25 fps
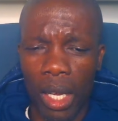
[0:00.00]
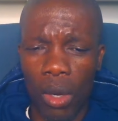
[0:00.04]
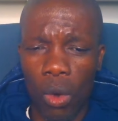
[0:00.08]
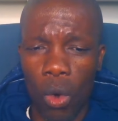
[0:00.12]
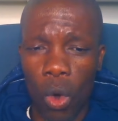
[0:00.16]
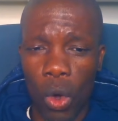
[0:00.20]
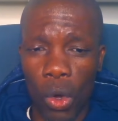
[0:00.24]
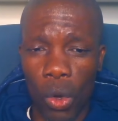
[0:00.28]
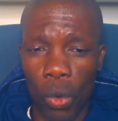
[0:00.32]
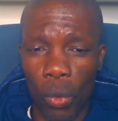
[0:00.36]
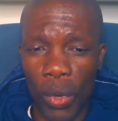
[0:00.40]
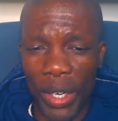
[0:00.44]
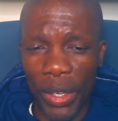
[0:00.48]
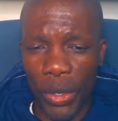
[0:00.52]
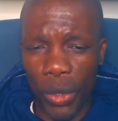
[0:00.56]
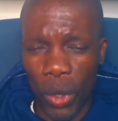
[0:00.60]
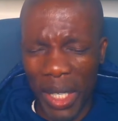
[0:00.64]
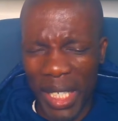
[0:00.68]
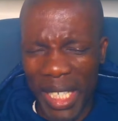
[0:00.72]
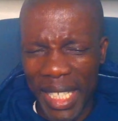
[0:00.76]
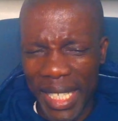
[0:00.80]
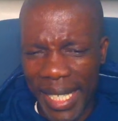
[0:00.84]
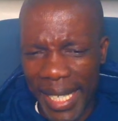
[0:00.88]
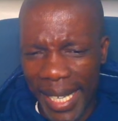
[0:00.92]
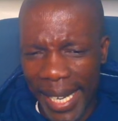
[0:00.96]
or we
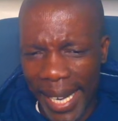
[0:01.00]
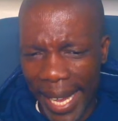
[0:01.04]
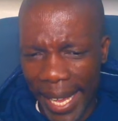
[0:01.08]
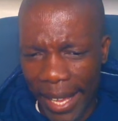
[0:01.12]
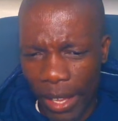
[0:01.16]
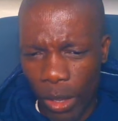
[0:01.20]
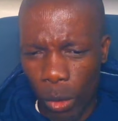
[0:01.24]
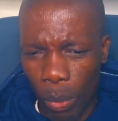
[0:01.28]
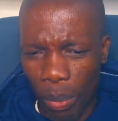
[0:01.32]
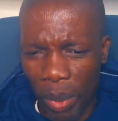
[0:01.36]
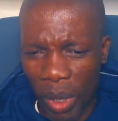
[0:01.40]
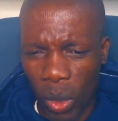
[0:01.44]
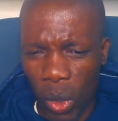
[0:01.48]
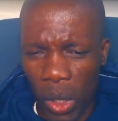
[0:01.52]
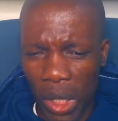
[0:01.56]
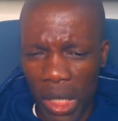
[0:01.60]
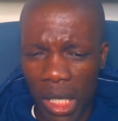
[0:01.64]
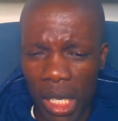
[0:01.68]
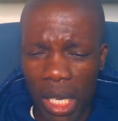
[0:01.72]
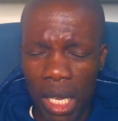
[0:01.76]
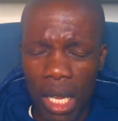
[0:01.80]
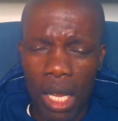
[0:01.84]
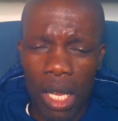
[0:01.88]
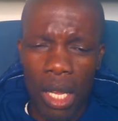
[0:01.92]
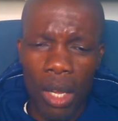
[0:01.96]
don't delay you,
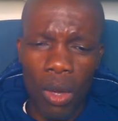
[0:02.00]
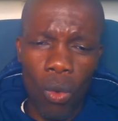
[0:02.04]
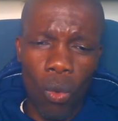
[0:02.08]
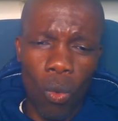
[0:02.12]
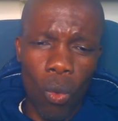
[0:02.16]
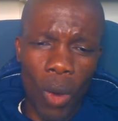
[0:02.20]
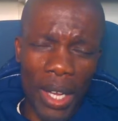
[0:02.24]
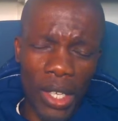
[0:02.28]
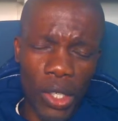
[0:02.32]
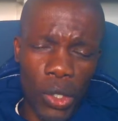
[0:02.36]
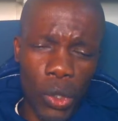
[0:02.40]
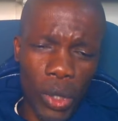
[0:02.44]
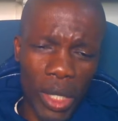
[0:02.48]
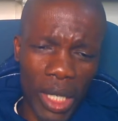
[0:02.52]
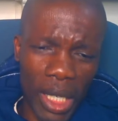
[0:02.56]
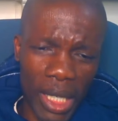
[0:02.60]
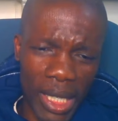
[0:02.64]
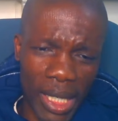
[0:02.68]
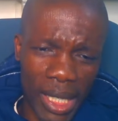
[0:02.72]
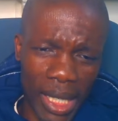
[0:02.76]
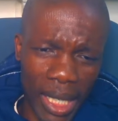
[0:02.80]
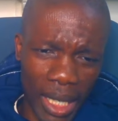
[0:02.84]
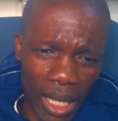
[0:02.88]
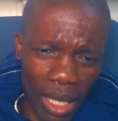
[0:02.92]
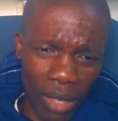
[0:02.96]
because once you
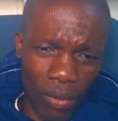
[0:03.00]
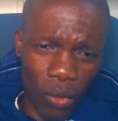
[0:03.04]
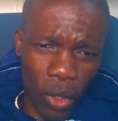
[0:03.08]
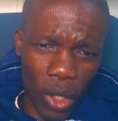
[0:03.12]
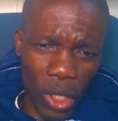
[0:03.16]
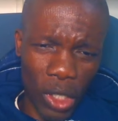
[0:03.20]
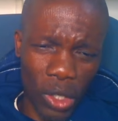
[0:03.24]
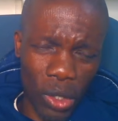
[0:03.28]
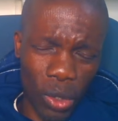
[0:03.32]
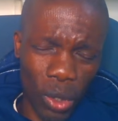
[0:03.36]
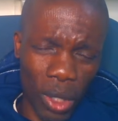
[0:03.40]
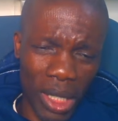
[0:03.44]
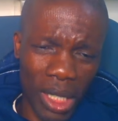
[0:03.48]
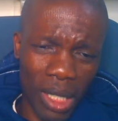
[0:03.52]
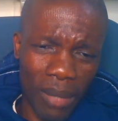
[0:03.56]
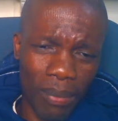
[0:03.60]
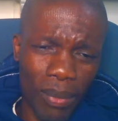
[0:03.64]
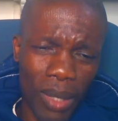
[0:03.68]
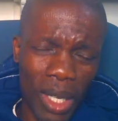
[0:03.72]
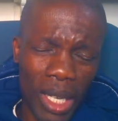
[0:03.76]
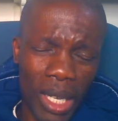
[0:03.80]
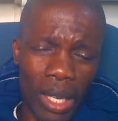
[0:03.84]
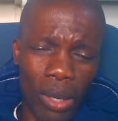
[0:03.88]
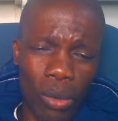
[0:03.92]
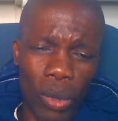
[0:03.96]
just send a voice note
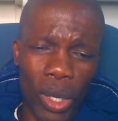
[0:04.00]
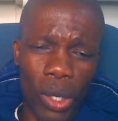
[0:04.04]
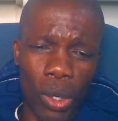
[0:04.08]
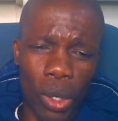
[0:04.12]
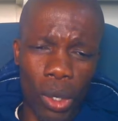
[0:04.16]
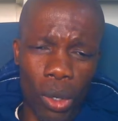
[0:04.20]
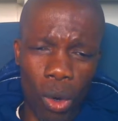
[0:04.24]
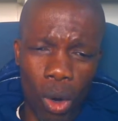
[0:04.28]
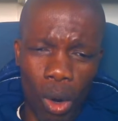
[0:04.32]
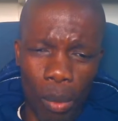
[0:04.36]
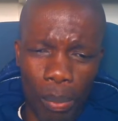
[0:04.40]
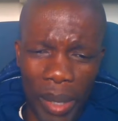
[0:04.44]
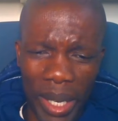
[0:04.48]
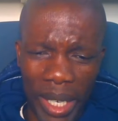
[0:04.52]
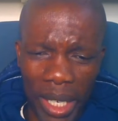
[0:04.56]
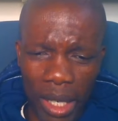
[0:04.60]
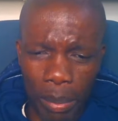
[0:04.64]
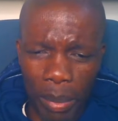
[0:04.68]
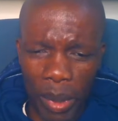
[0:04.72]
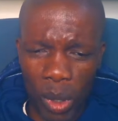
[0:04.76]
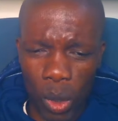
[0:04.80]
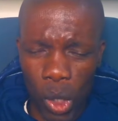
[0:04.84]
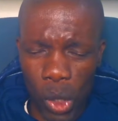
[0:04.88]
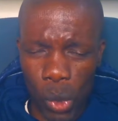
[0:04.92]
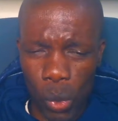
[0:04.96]
and we don't open it
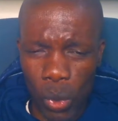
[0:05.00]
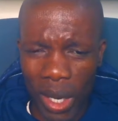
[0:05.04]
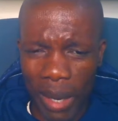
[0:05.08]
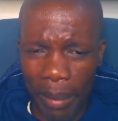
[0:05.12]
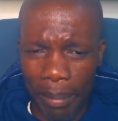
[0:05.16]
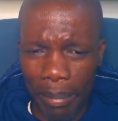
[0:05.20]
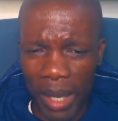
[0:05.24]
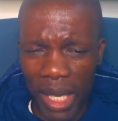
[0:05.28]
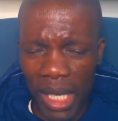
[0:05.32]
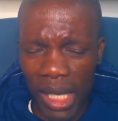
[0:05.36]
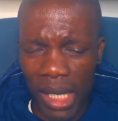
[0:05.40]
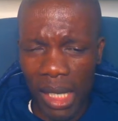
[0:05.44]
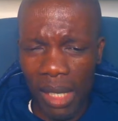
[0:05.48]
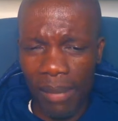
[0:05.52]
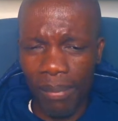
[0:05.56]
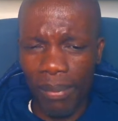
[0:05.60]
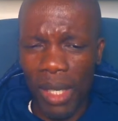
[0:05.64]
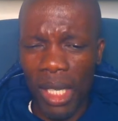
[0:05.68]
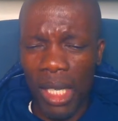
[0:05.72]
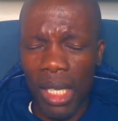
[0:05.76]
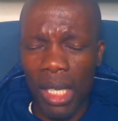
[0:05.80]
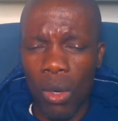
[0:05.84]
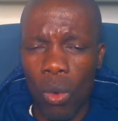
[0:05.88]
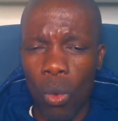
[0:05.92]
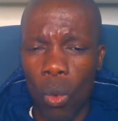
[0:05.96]
because we are busy,
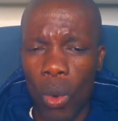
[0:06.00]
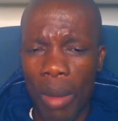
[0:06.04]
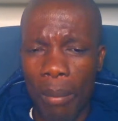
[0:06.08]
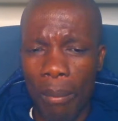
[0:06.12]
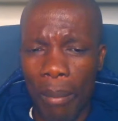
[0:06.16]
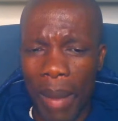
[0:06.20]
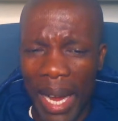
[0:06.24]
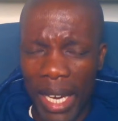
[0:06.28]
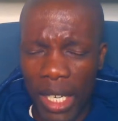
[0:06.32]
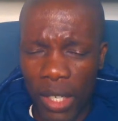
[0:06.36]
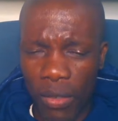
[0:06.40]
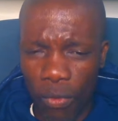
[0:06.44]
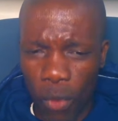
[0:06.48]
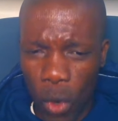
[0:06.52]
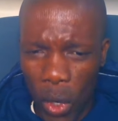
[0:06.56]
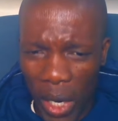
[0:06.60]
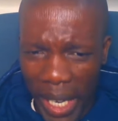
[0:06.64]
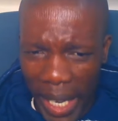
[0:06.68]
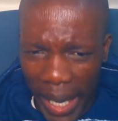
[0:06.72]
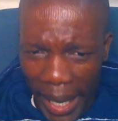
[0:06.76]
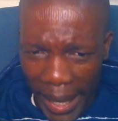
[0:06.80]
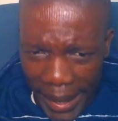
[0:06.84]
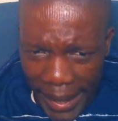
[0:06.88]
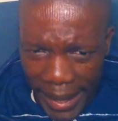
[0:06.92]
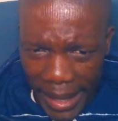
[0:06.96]
we might
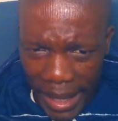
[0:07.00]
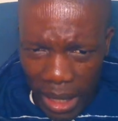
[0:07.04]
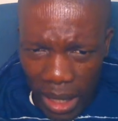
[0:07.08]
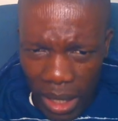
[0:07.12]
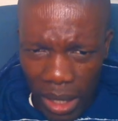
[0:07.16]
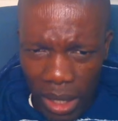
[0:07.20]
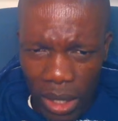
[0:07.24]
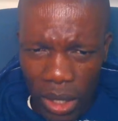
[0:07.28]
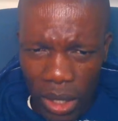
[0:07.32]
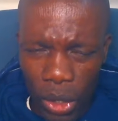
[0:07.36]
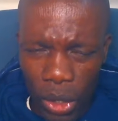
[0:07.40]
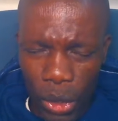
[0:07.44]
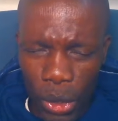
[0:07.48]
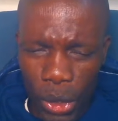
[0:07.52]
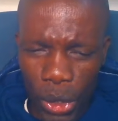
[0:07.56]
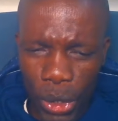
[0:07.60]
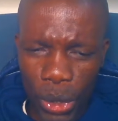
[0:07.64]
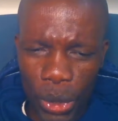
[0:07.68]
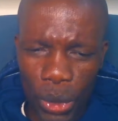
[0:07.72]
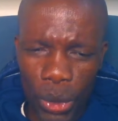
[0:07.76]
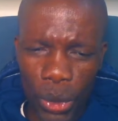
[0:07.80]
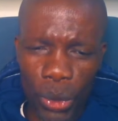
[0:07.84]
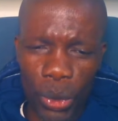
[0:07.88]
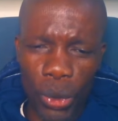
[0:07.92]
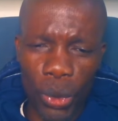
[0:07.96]
forget
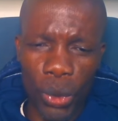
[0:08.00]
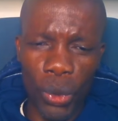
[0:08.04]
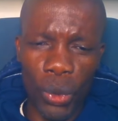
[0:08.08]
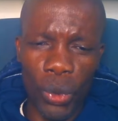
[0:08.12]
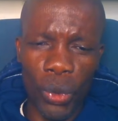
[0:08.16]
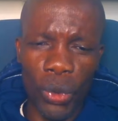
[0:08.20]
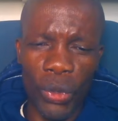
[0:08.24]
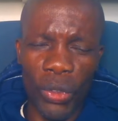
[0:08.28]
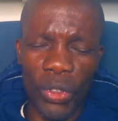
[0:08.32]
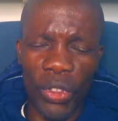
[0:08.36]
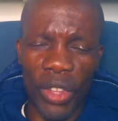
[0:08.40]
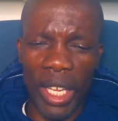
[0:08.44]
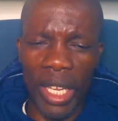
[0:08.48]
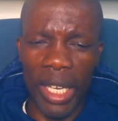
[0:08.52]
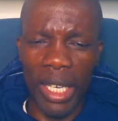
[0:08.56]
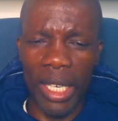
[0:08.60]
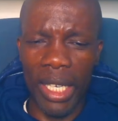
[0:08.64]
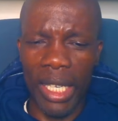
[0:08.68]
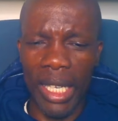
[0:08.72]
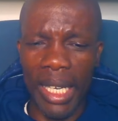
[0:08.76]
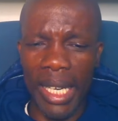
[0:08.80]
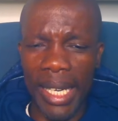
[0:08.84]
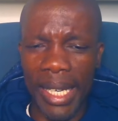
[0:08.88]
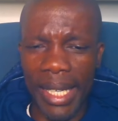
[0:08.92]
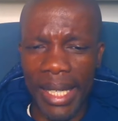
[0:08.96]
to
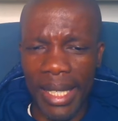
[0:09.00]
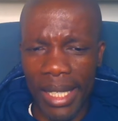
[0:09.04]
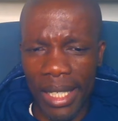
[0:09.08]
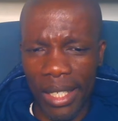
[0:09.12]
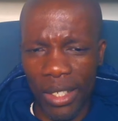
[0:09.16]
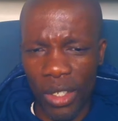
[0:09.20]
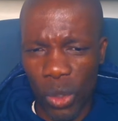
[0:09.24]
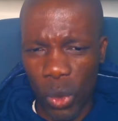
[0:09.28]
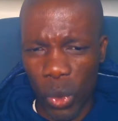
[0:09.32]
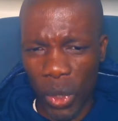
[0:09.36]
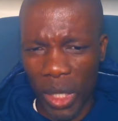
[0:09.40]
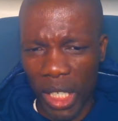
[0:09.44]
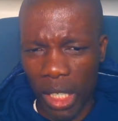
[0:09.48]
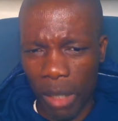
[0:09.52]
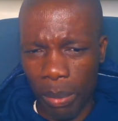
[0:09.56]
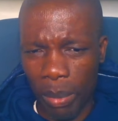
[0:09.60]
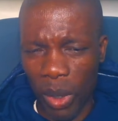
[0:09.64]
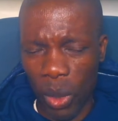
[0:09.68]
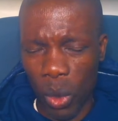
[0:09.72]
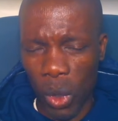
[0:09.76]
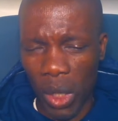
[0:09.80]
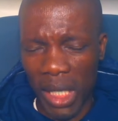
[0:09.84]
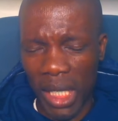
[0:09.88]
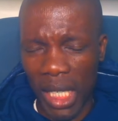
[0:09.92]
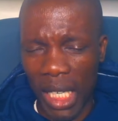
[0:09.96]
then listen to it
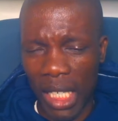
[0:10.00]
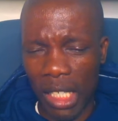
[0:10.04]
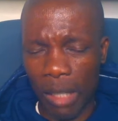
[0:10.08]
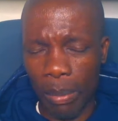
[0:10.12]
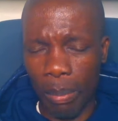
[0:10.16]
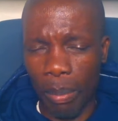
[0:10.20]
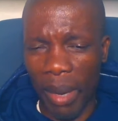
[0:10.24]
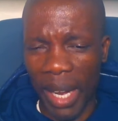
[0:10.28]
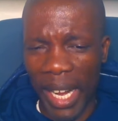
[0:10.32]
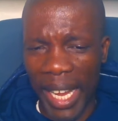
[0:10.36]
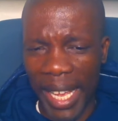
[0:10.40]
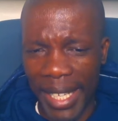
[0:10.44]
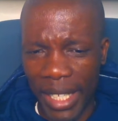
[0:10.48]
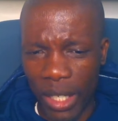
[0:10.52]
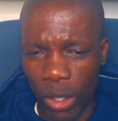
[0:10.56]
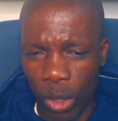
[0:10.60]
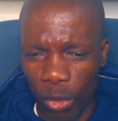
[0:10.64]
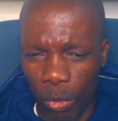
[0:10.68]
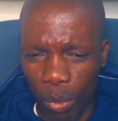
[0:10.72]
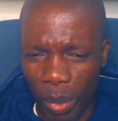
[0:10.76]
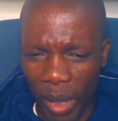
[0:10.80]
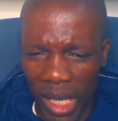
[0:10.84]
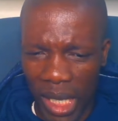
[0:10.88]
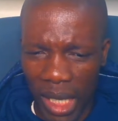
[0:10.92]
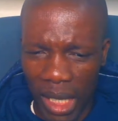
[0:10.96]
because there is plenty
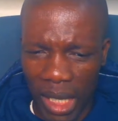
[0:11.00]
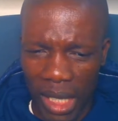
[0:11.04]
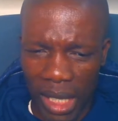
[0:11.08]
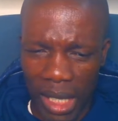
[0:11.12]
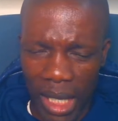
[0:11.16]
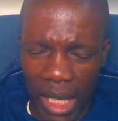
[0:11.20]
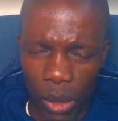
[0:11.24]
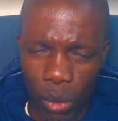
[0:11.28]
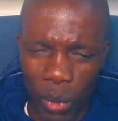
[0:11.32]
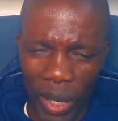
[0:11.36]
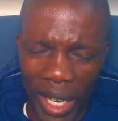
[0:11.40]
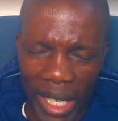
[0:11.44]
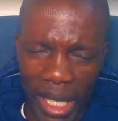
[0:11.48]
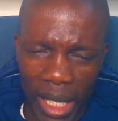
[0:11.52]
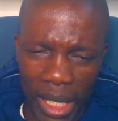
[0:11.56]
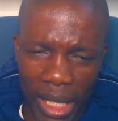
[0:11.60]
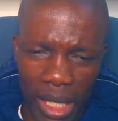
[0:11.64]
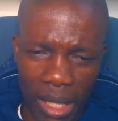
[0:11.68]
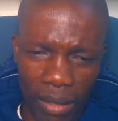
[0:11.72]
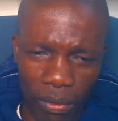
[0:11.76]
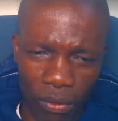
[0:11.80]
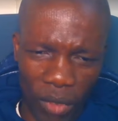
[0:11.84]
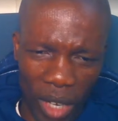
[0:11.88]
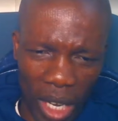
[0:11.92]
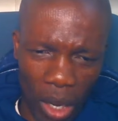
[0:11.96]
of messages that we're
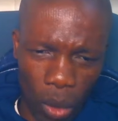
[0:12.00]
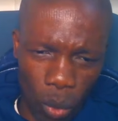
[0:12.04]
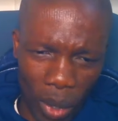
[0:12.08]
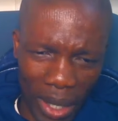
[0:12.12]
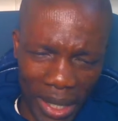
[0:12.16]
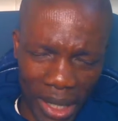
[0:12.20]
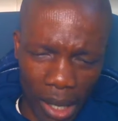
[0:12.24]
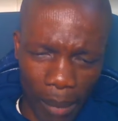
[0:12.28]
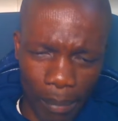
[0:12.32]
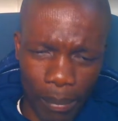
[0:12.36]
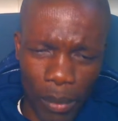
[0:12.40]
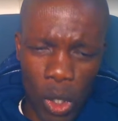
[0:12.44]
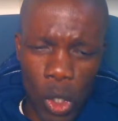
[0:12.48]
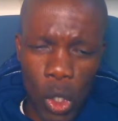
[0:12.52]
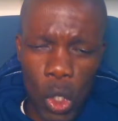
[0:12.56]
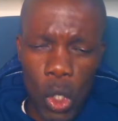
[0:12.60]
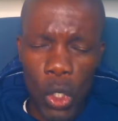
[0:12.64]
getting via WhatsApp.